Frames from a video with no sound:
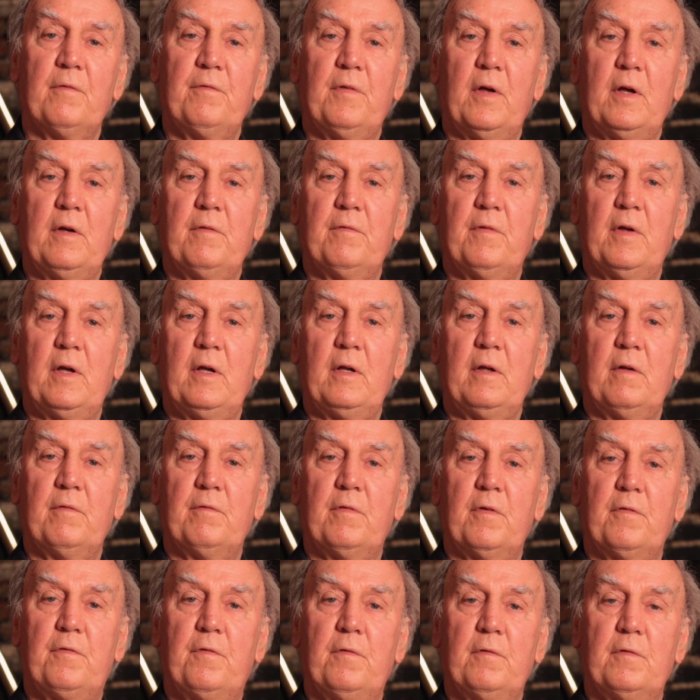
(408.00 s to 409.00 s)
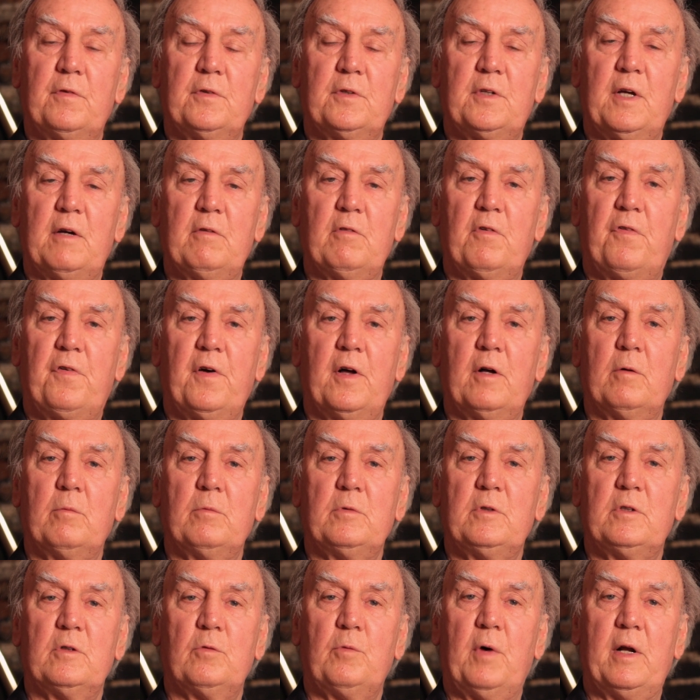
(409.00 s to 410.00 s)
the
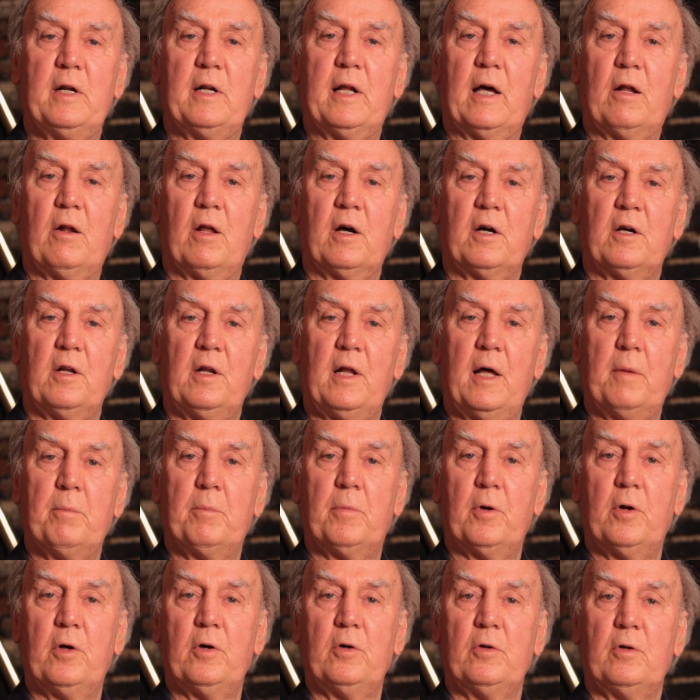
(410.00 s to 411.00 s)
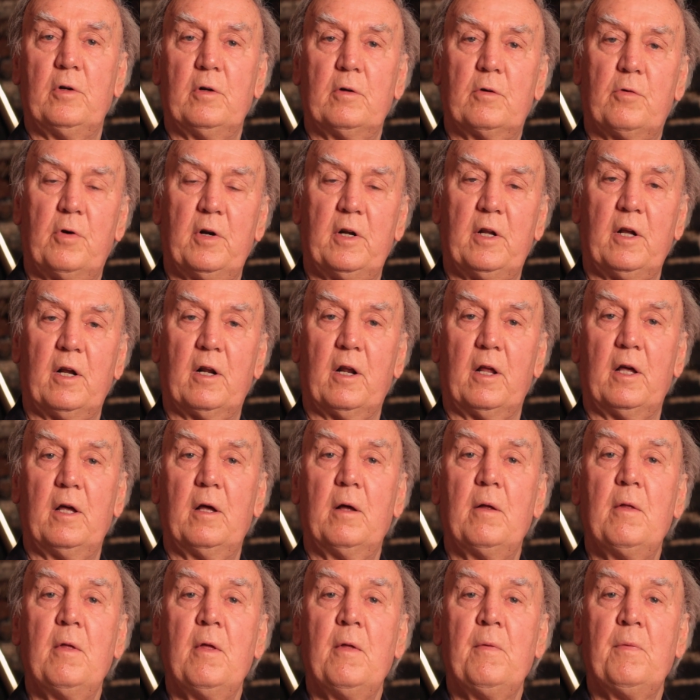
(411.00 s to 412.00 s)
film went down like a lead balloon critically,
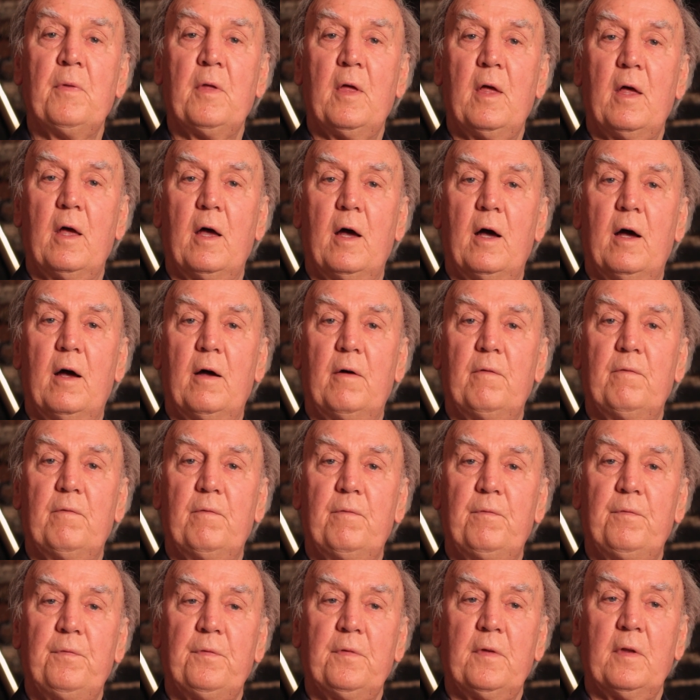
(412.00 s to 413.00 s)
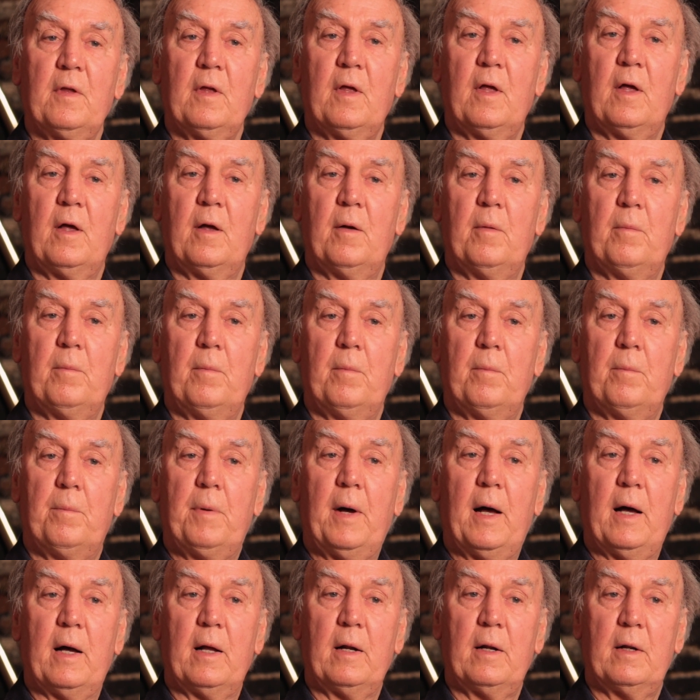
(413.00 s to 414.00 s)

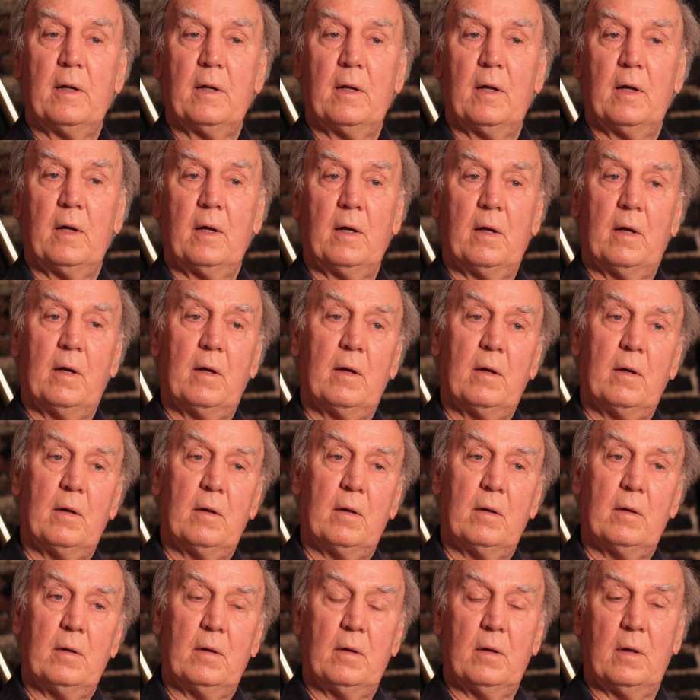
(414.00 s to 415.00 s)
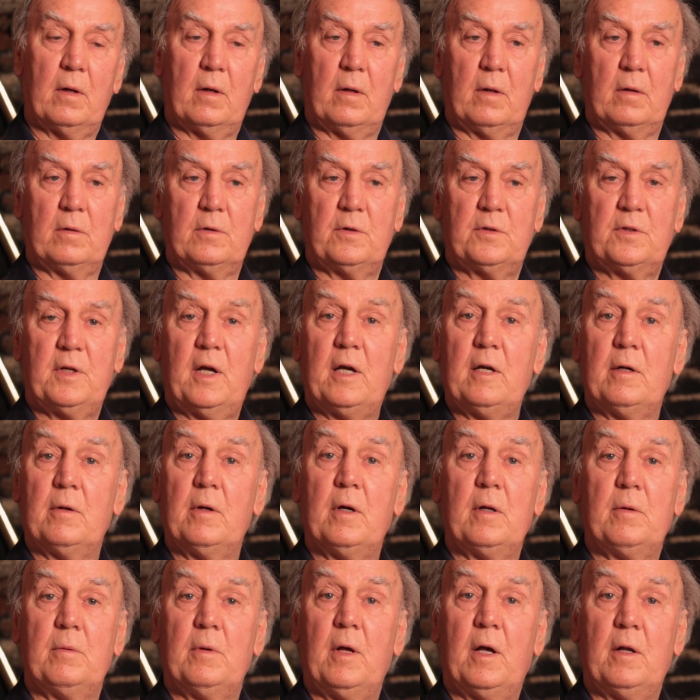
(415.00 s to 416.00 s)
but as I say,
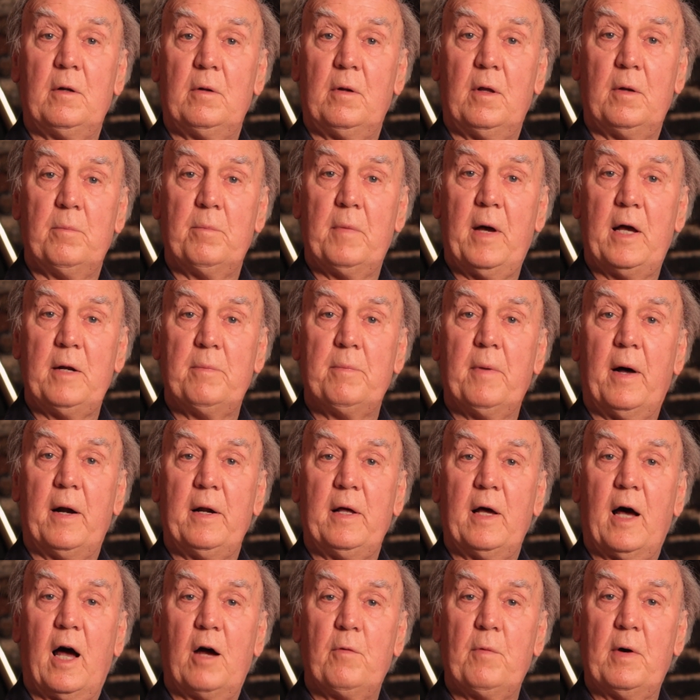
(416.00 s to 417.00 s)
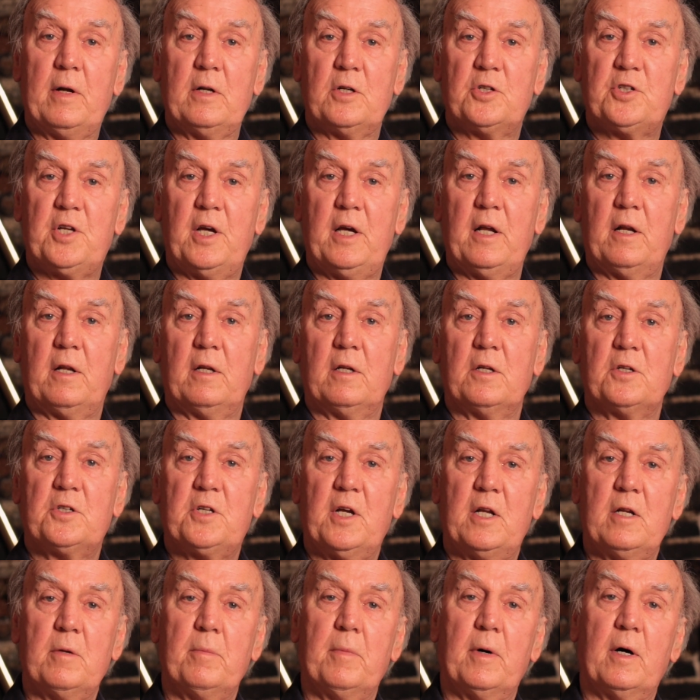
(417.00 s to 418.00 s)
it made money. I went to see it in the
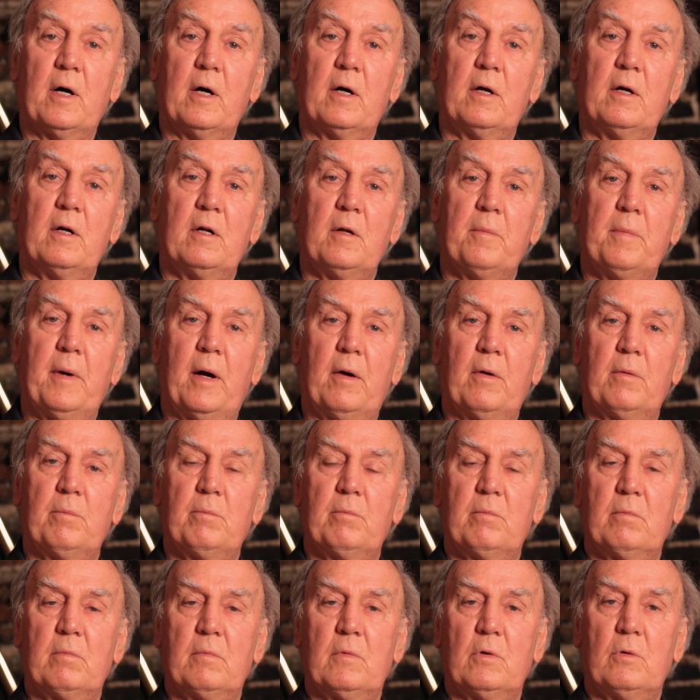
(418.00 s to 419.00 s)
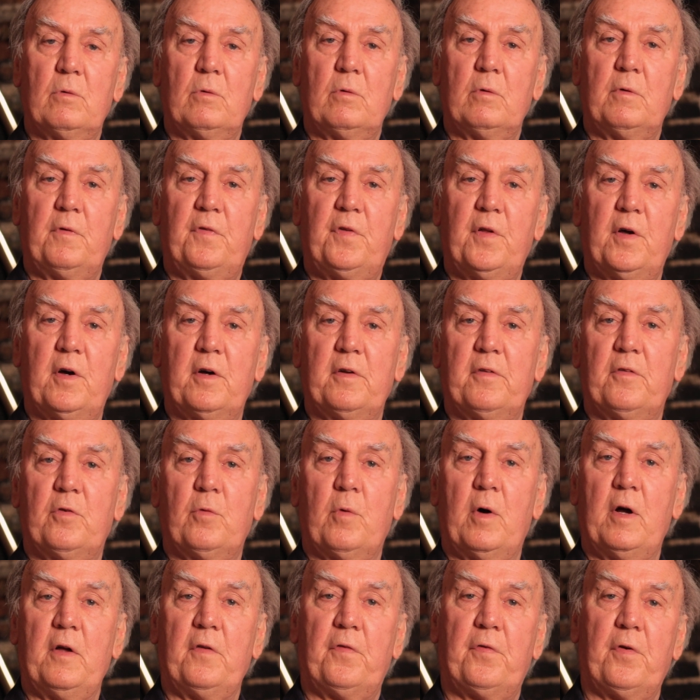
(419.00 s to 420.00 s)
cinema, and about a third of the
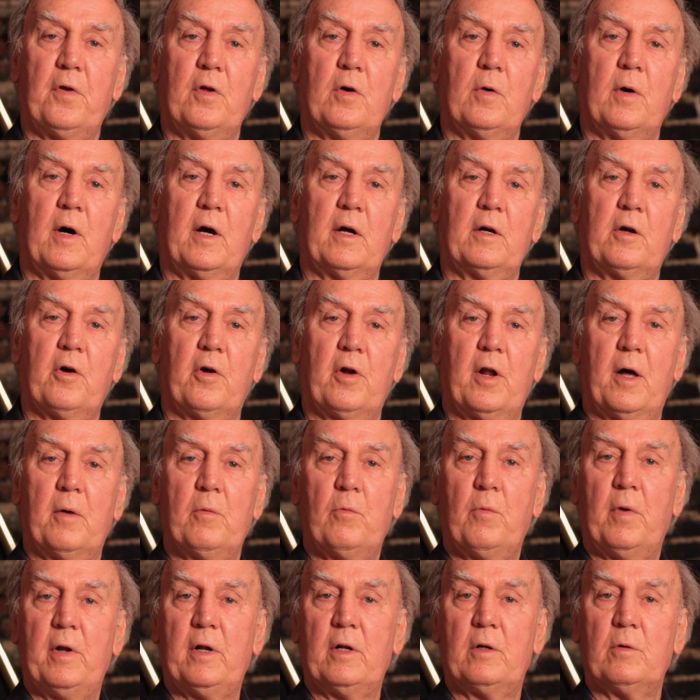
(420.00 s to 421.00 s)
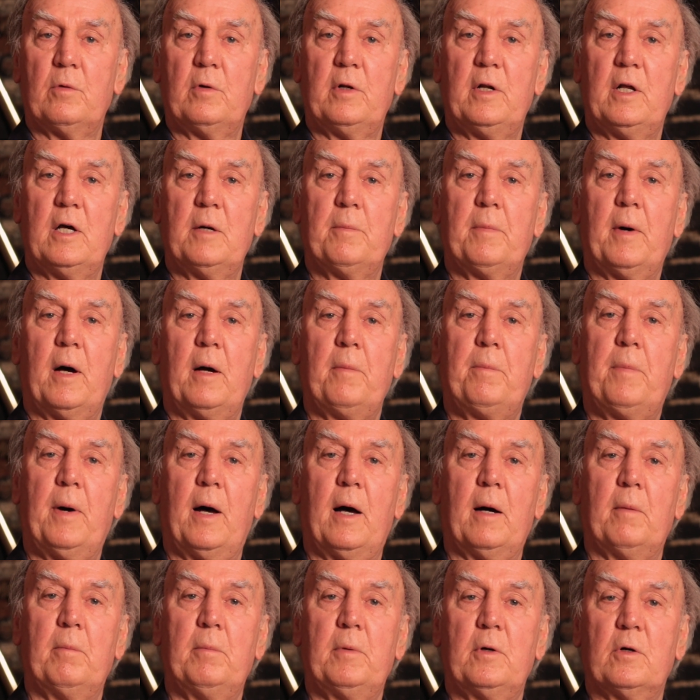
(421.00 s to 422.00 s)
way through, I got up and went to a nearby
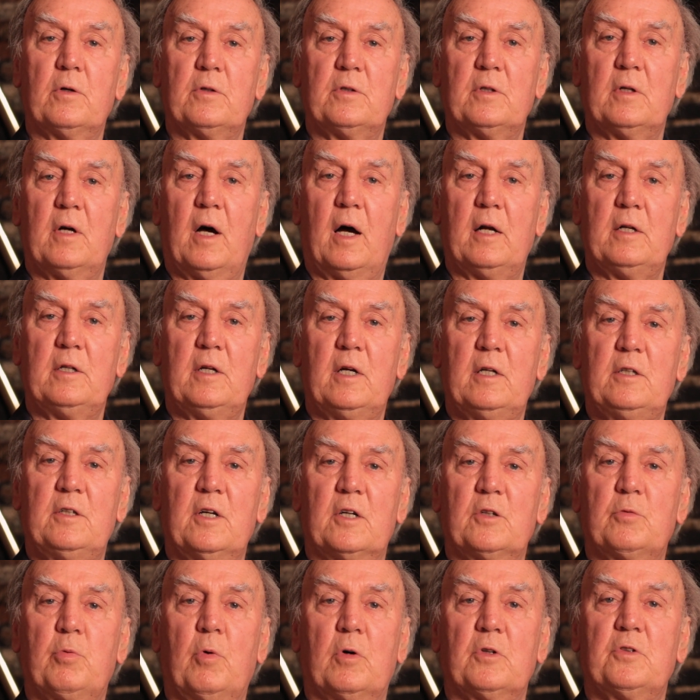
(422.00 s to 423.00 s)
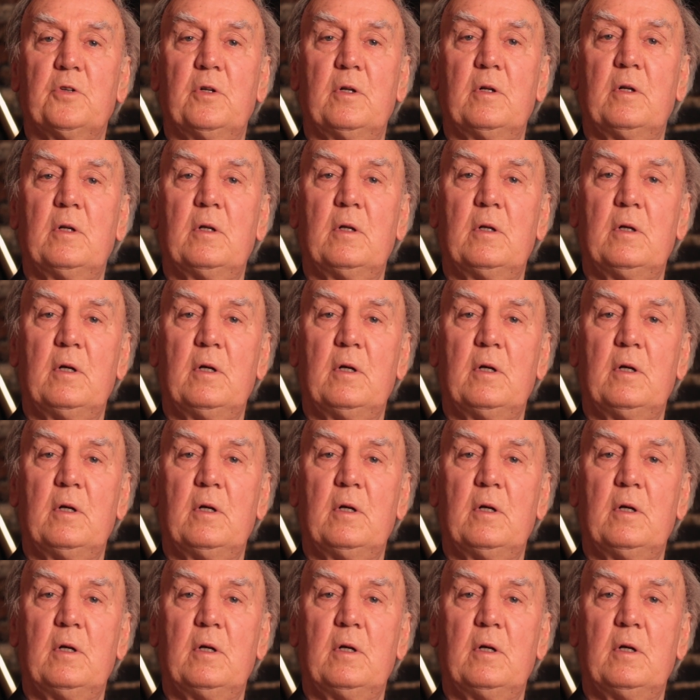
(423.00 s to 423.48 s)
pub because it just wasn't